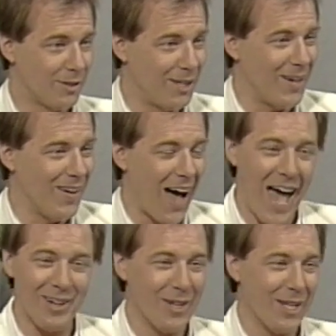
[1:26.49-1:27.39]
so
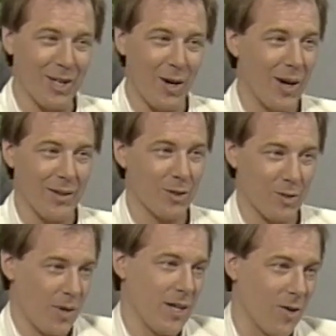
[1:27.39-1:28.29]
I don't need to go down the
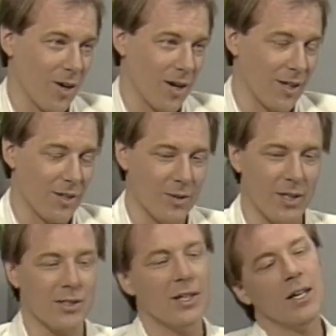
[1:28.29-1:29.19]
street corner to do
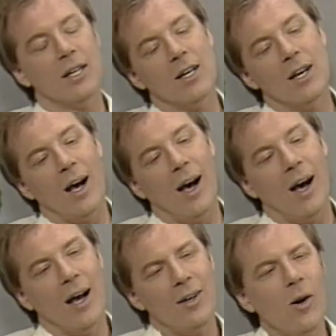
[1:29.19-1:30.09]
this.
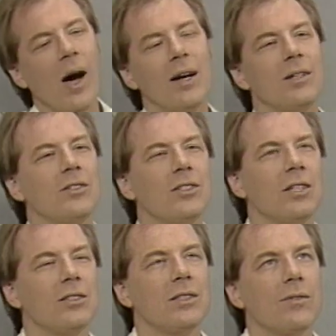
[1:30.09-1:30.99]
Uh, no, I, it's, just,
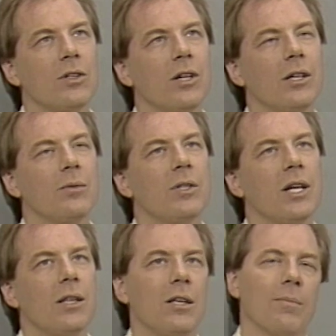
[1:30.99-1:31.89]
it's never occurred to me
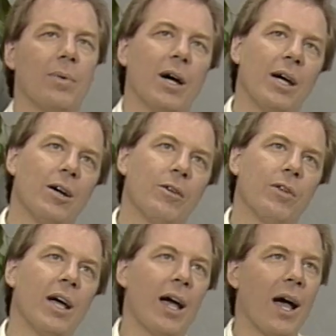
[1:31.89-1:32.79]
that anything you buy
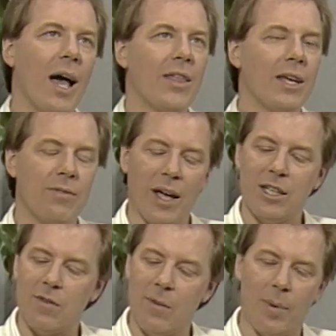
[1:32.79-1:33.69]
off. I, think if, I
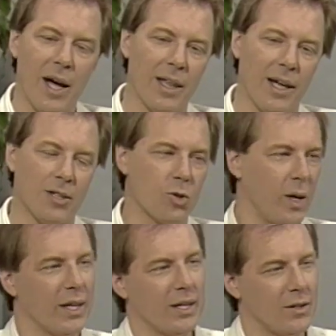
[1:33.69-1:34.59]
guess if you buy like a
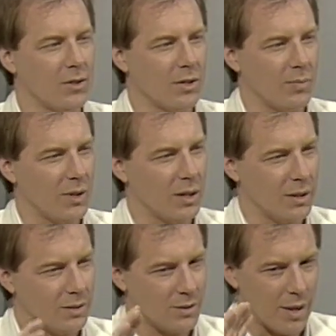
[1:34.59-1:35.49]
trinket or something
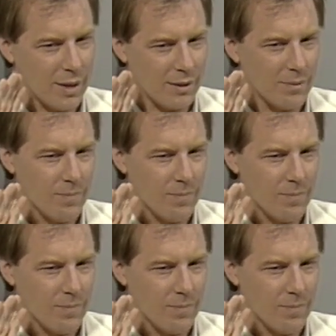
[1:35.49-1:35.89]
that's like